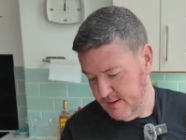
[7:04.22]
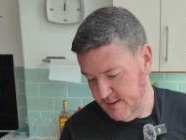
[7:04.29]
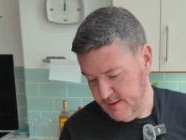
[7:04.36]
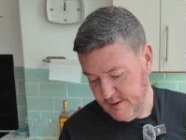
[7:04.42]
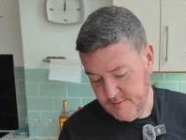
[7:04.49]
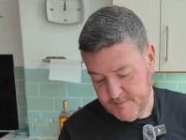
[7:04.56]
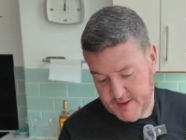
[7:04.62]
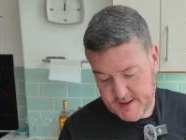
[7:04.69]

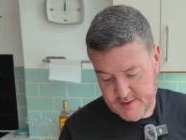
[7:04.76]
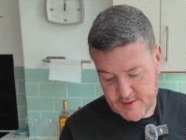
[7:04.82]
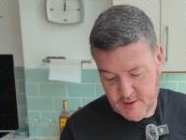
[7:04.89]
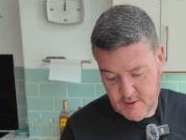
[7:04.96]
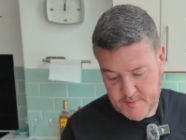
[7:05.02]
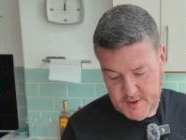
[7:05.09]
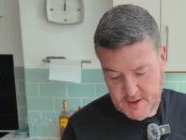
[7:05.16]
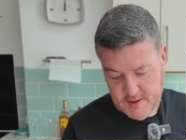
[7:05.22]
Space
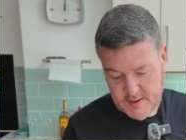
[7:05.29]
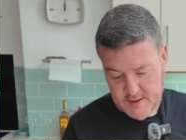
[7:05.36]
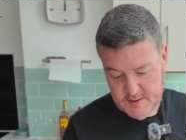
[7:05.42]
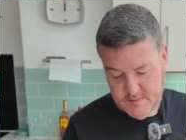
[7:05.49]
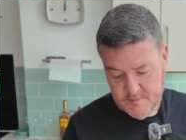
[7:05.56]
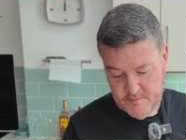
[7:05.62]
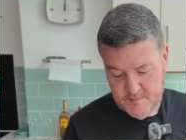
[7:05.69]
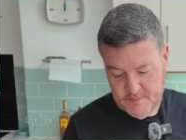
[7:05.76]
Hopper.
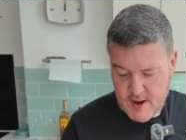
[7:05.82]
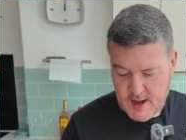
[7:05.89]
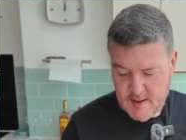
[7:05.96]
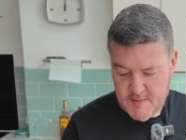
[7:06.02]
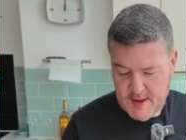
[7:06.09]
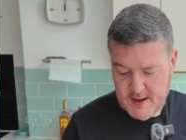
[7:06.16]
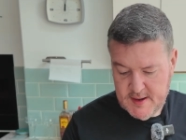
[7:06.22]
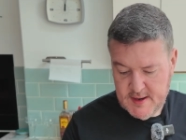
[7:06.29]

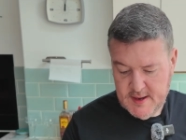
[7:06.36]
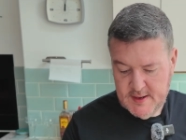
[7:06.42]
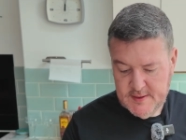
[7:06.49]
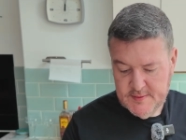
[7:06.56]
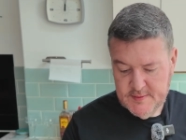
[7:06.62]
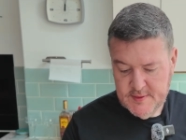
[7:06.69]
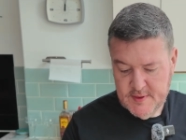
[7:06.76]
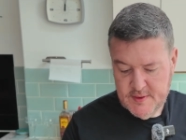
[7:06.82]
Recommended.
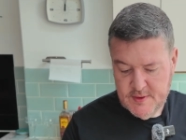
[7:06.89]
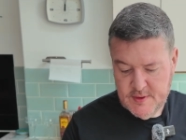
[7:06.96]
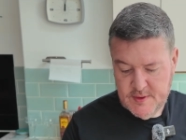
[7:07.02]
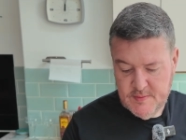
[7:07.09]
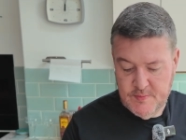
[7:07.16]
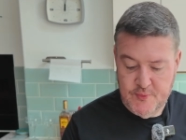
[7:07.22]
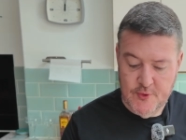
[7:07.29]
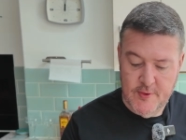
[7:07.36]

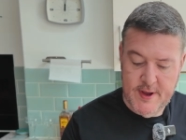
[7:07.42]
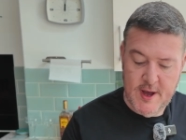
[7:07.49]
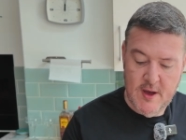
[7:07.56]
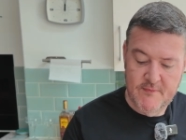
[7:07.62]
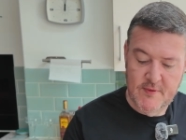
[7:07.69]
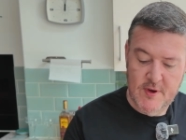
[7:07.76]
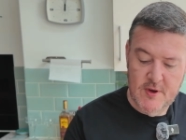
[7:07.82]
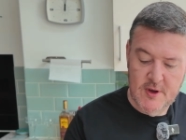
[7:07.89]
Brewing
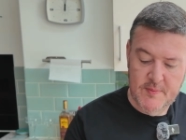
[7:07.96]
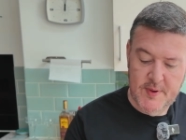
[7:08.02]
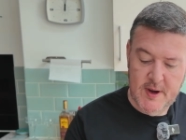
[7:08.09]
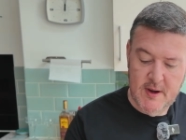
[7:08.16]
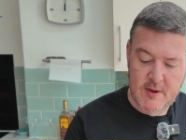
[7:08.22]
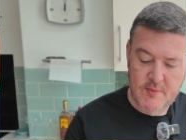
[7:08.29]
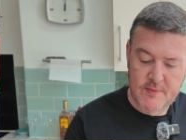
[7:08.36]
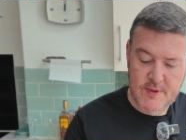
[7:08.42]
over a longer
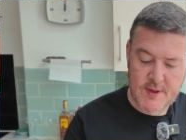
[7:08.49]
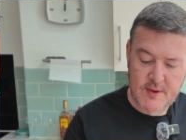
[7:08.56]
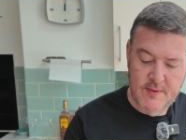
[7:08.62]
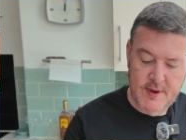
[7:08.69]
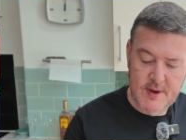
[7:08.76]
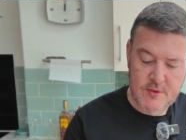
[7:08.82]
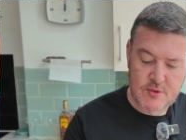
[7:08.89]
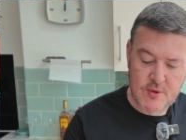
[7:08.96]
period will
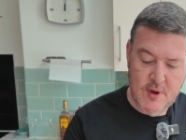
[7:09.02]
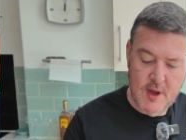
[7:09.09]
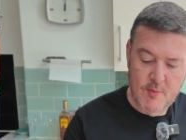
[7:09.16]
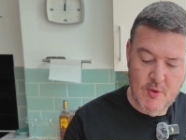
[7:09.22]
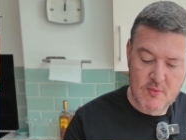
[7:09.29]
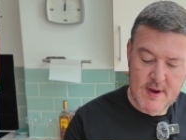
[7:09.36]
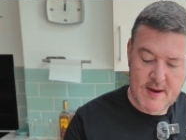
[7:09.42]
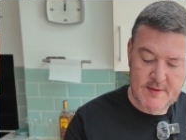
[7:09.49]
result in a dry,
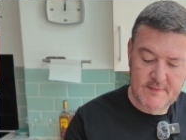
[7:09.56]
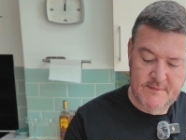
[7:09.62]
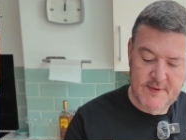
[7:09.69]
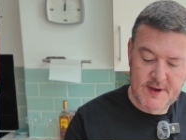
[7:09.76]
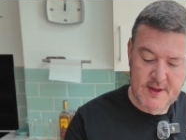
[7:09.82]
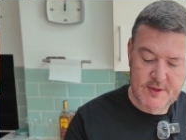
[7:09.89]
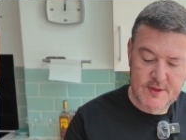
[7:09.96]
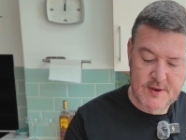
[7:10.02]
more rounded
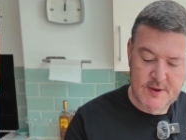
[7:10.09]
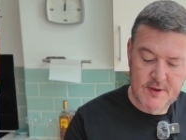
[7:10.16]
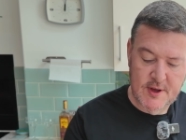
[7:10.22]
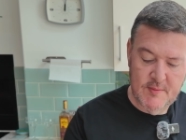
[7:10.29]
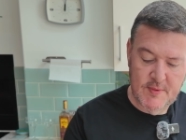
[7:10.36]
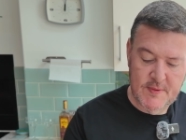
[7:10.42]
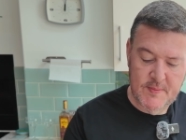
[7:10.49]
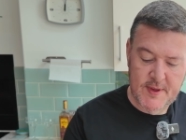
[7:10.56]
finish in
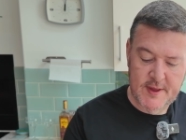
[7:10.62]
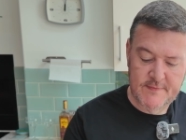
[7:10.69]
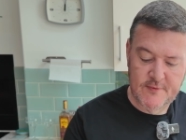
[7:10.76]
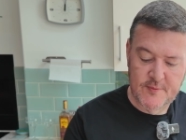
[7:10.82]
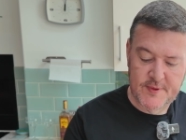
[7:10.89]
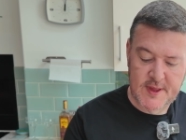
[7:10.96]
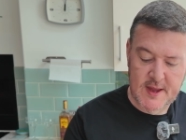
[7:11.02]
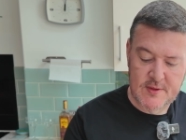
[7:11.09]
line with the beer's
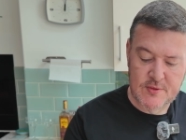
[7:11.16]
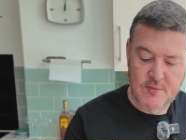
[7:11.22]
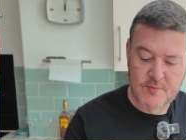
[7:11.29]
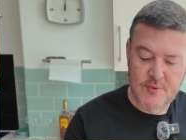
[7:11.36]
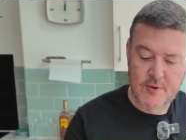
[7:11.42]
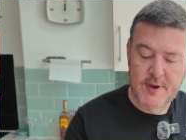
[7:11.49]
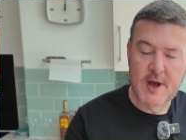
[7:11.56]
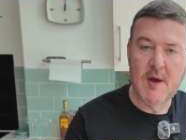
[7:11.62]
full potential.
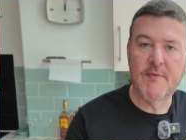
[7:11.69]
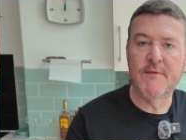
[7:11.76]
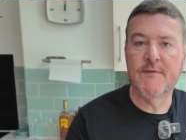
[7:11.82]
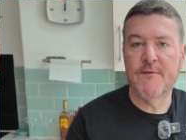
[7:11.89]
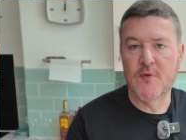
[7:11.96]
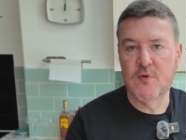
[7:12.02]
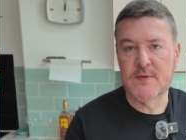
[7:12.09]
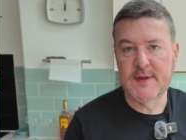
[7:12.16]
Brewing over
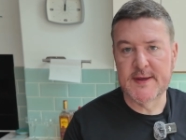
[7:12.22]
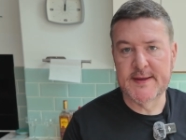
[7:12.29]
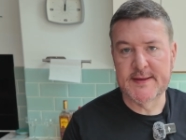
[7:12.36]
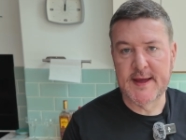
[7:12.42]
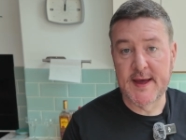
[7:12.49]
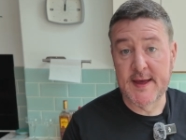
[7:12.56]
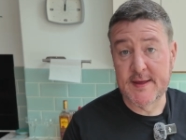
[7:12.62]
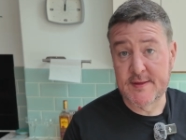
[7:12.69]
14
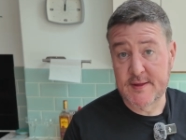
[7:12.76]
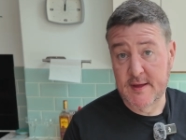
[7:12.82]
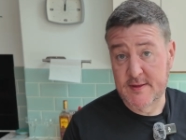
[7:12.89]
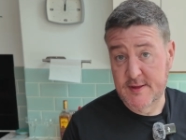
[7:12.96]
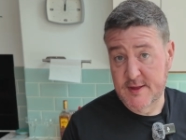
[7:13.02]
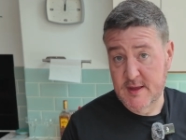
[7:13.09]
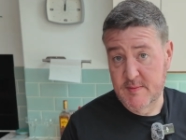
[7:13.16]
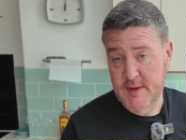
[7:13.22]
days. So this
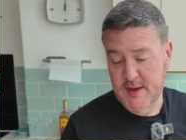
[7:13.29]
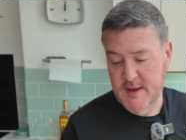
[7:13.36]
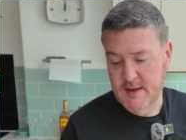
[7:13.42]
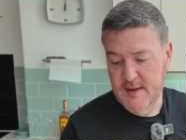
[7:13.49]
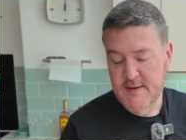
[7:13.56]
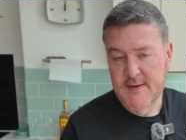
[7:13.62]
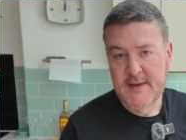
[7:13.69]
is going to be a